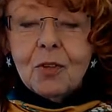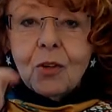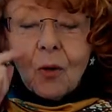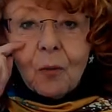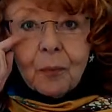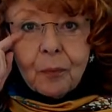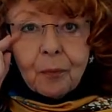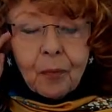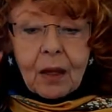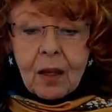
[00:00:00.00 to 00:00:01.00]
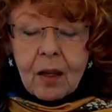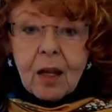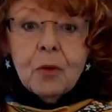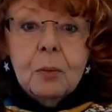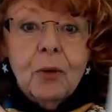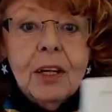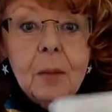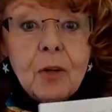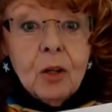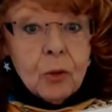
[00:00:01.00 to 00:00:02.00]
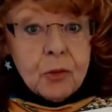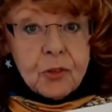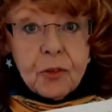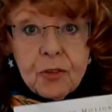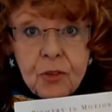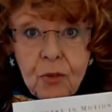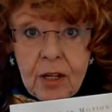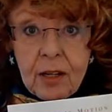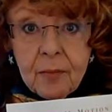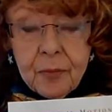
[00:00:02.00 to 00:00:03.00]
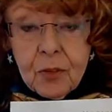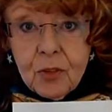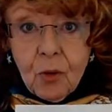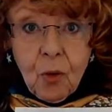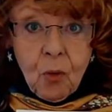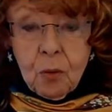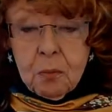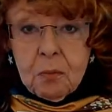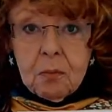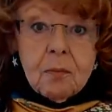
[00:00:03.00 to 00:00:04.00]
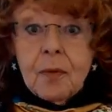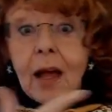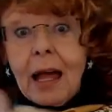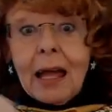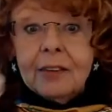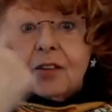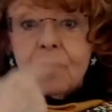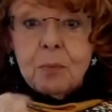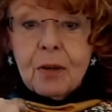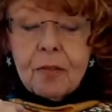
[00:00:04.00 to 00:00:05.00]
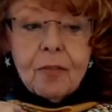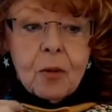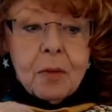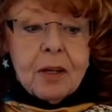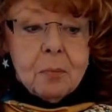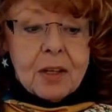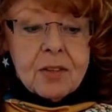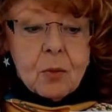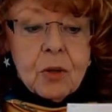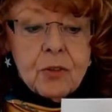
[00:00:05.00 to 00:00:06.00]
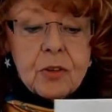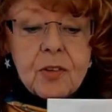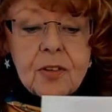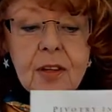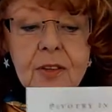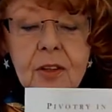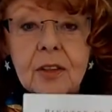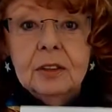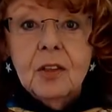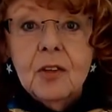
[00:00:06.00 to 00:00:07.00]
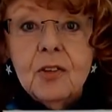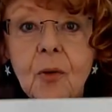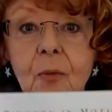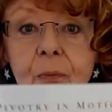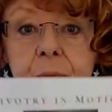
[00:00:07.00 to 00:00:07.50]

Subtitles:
So I'm going to bring it up close to the screen. So I'll disappear for a minute because I want you to see it. So